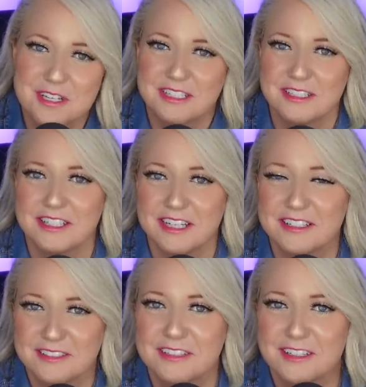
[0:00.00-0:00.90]
she clearly
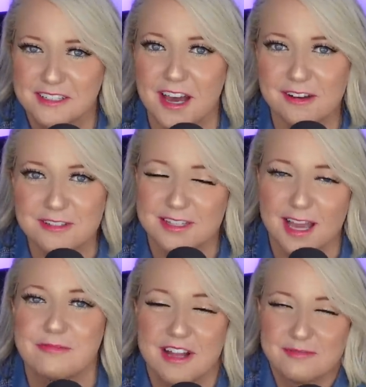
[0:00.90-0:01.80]
knows.
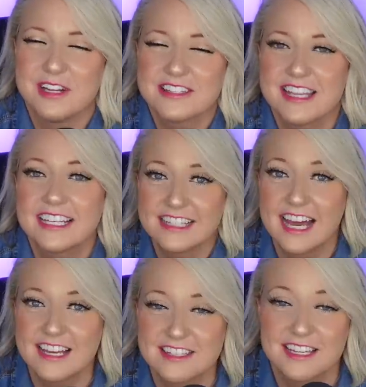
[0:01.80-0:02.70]
I'm not saying
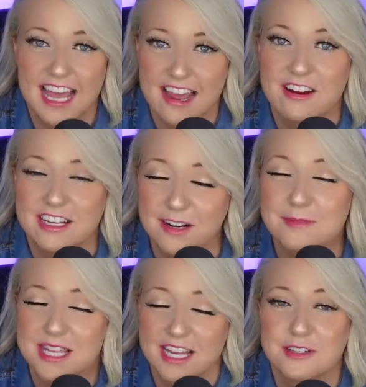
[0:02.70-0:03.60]
that as like arrogant.
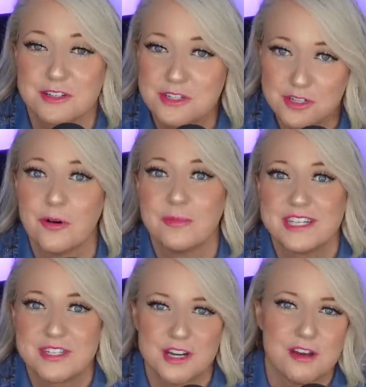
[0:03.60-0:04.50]
I'm saying because she told
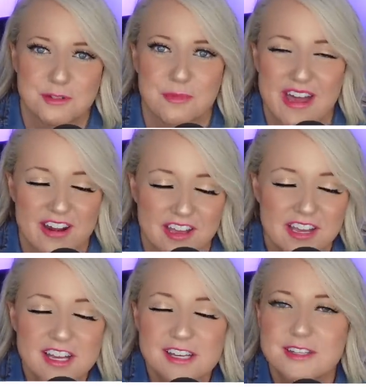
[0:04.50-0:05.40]
me, she knows about it.